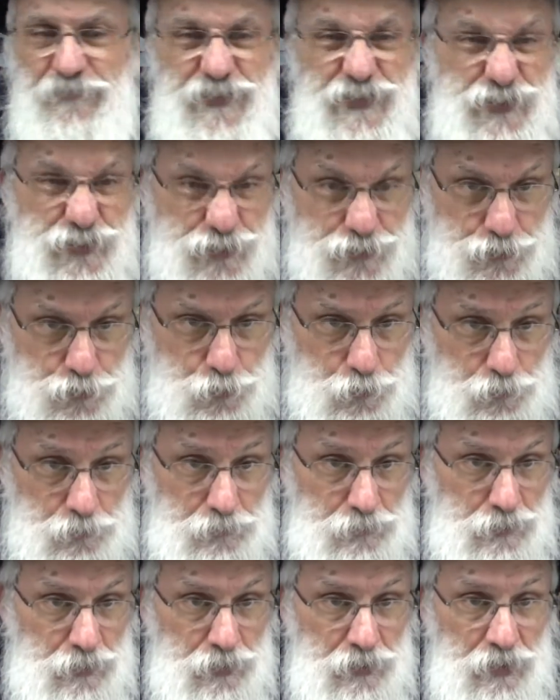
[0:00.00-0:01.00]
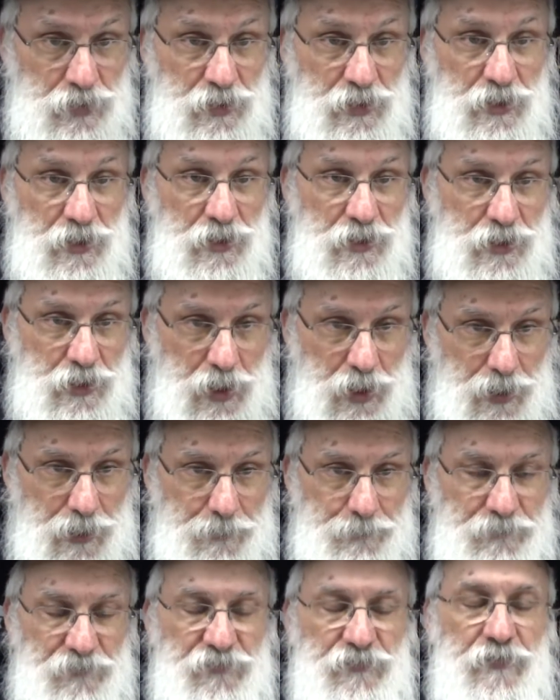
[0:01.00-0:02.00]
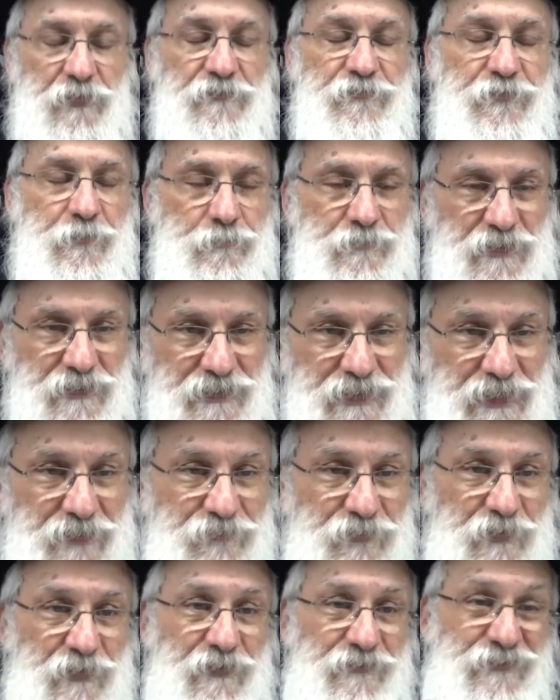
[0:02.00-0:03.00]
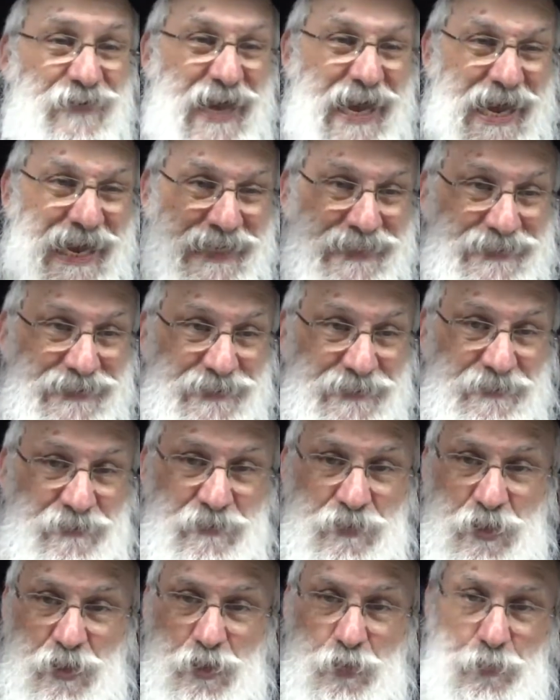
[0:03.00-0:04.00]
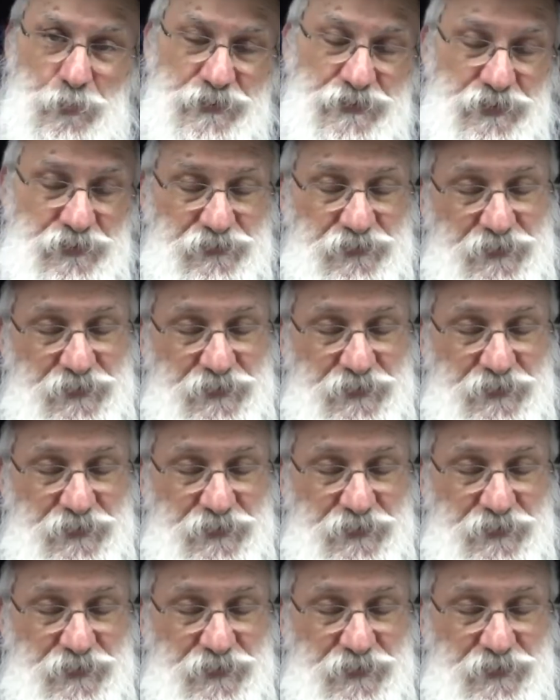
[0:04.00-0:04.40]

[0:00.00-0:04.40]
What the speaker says: a Jew comes from the level of Ayin, which is